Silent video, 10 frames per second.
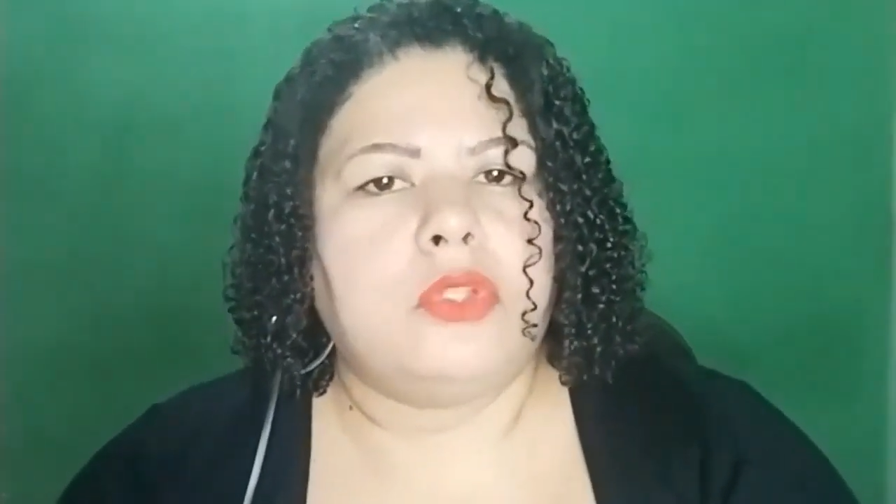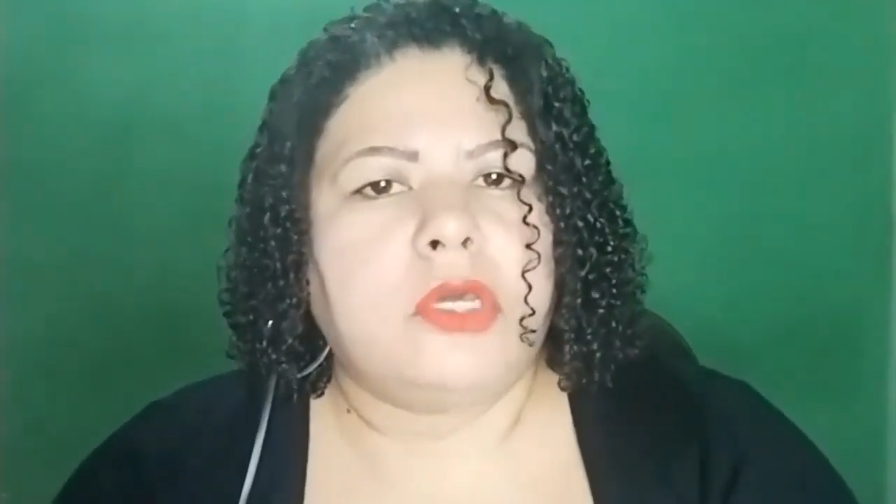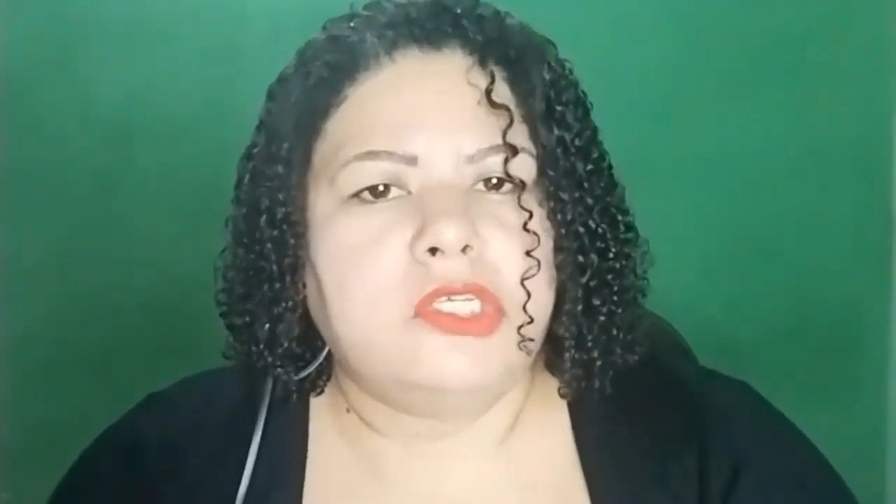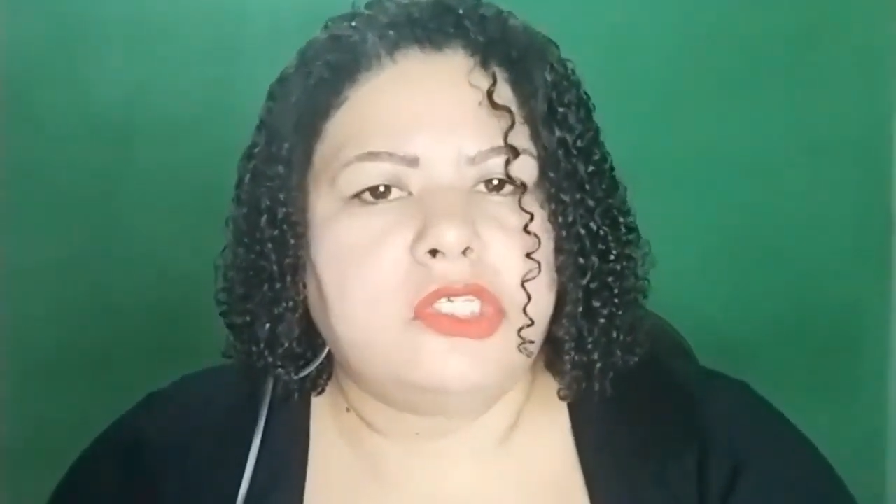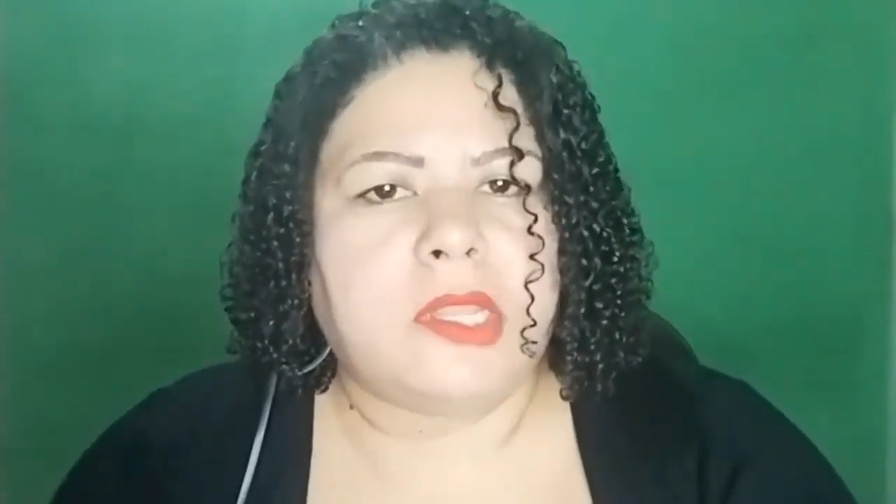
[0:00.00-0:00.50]

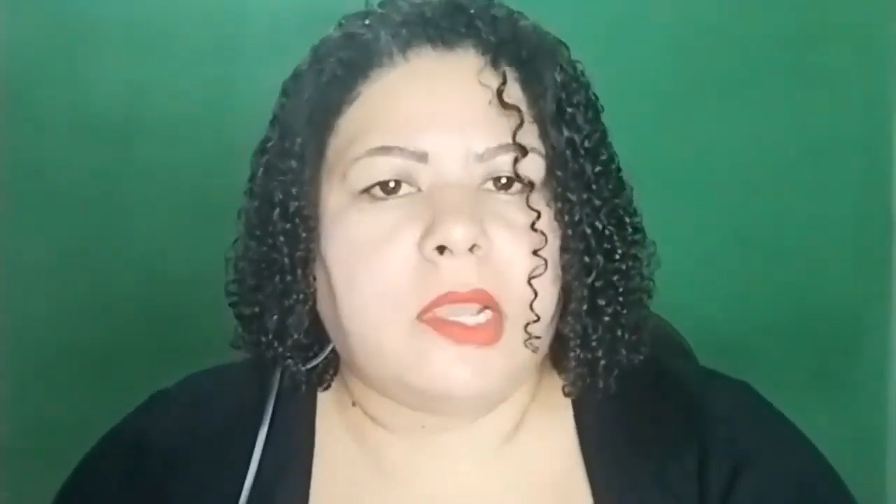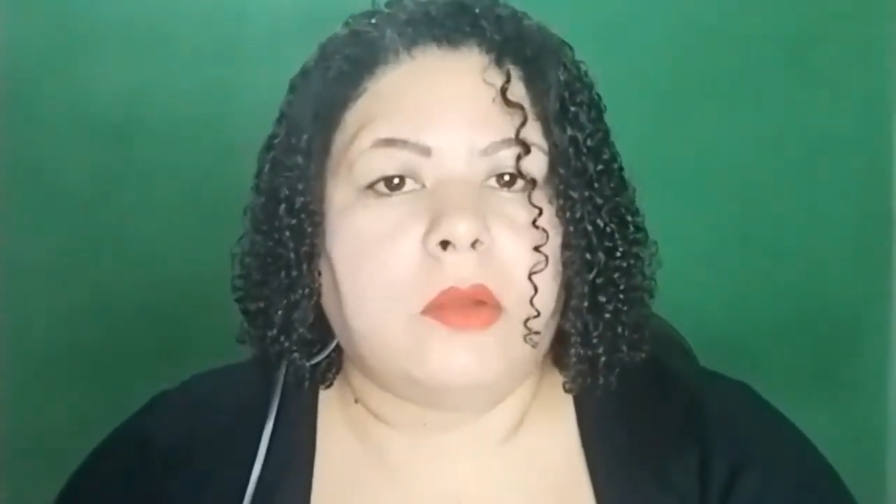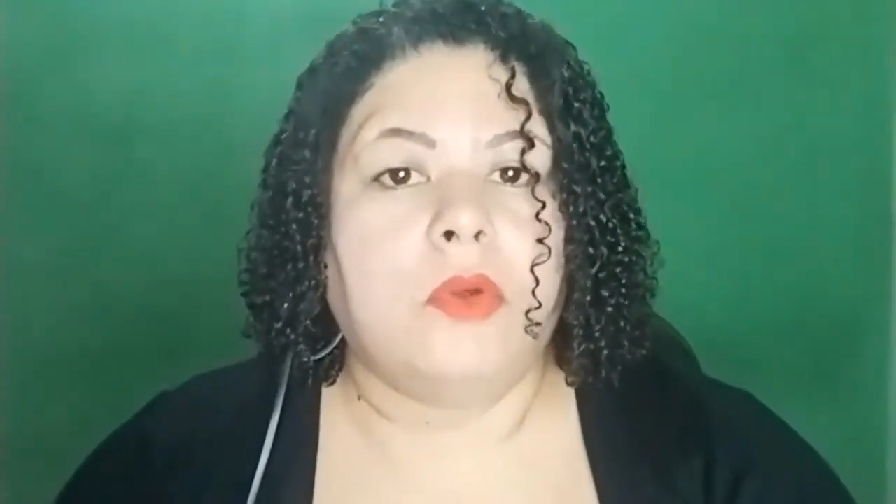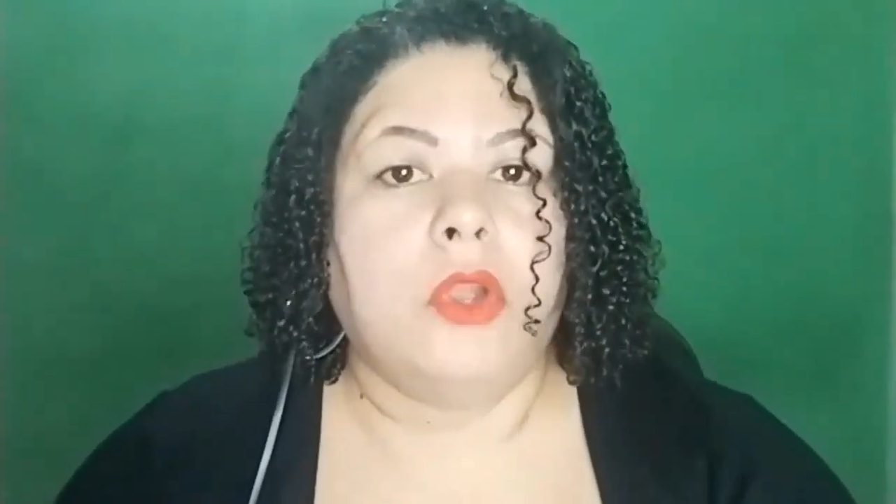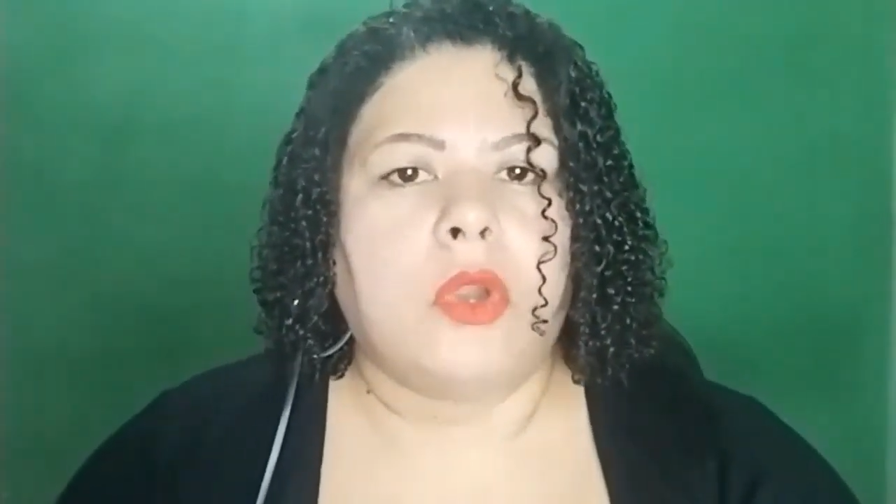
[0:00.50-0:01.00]
and avoid
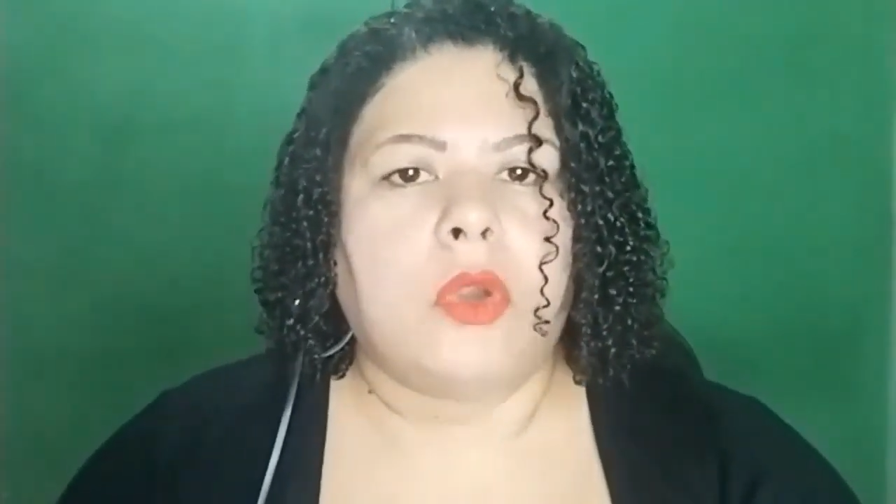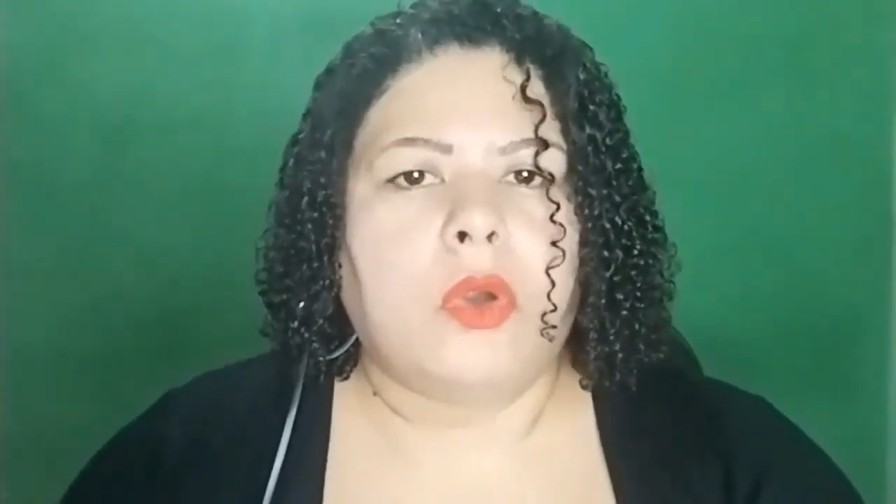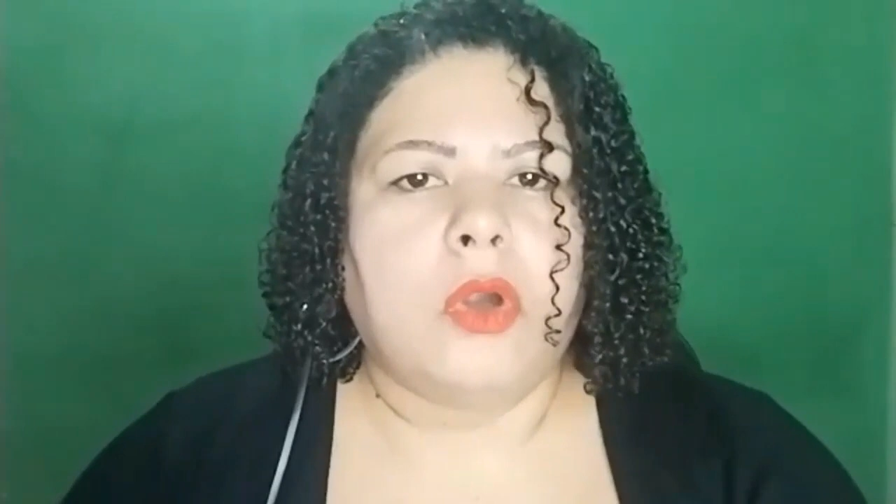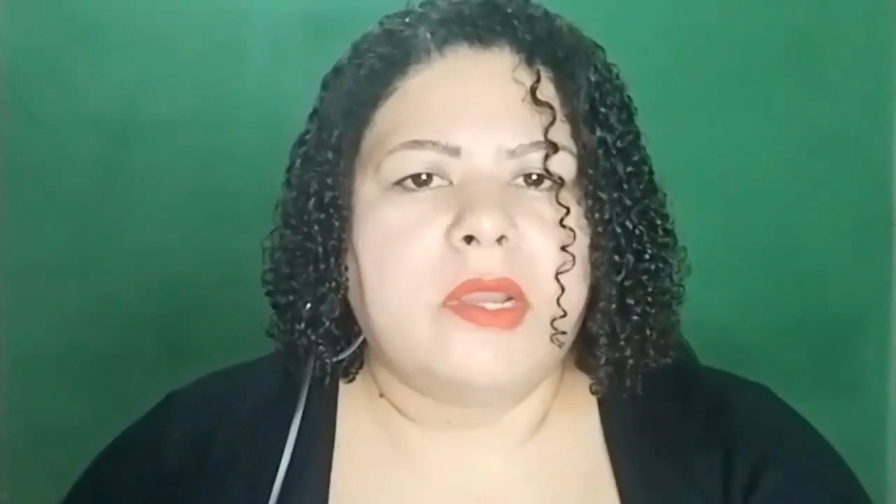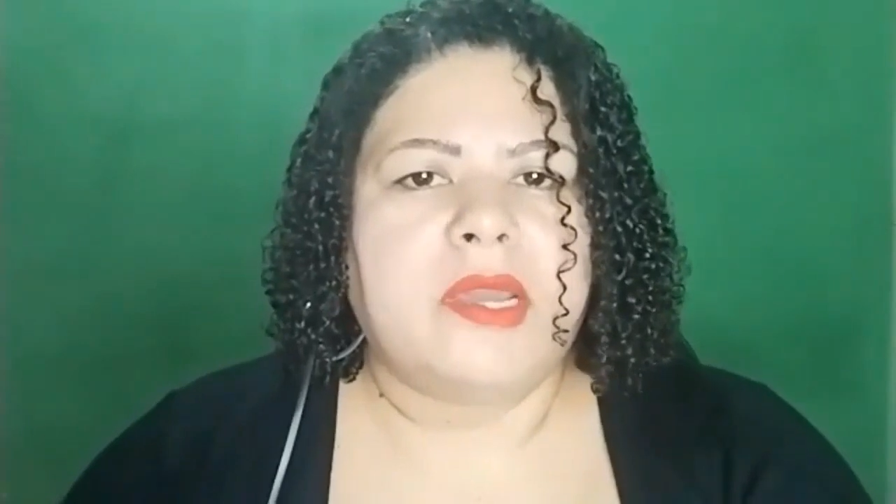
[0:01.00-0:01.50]

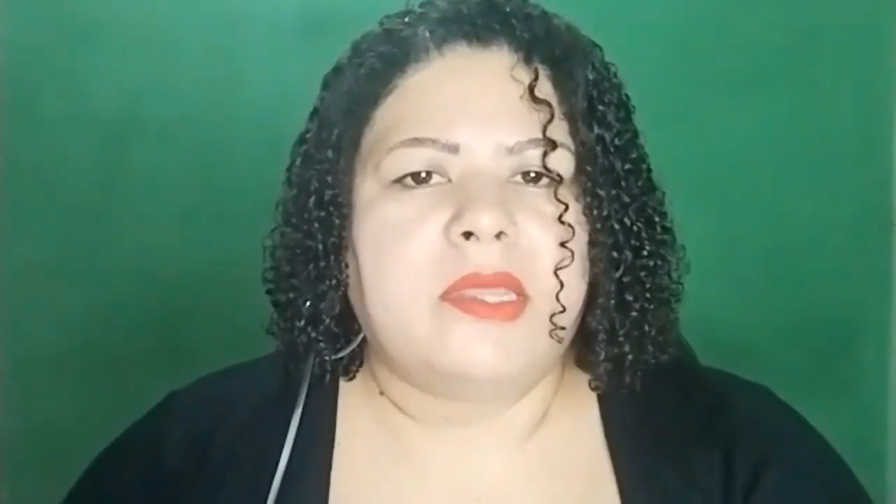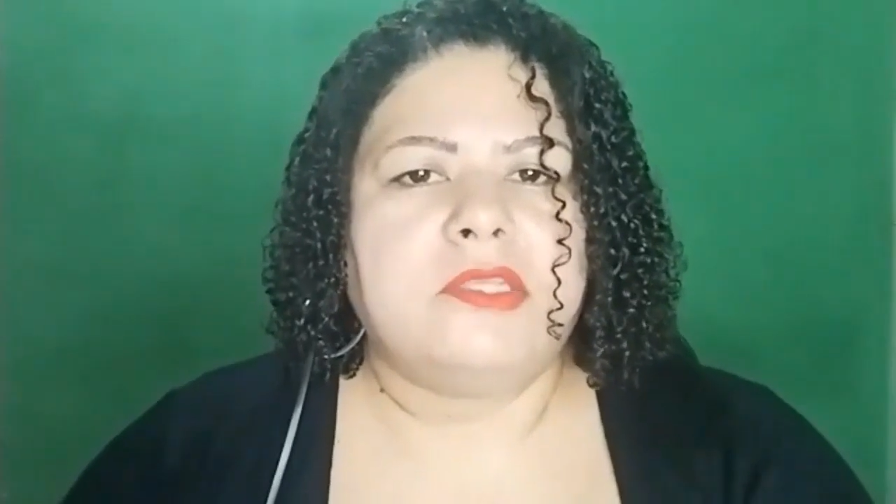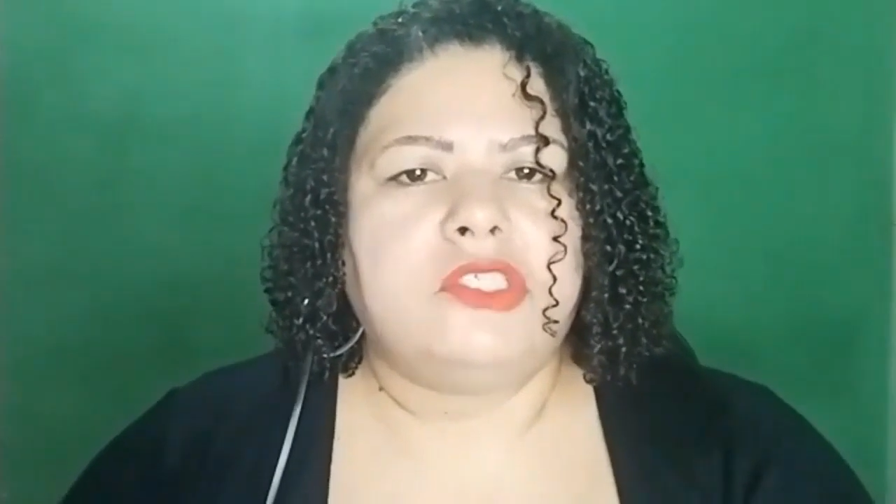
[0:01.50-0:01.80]
frustration with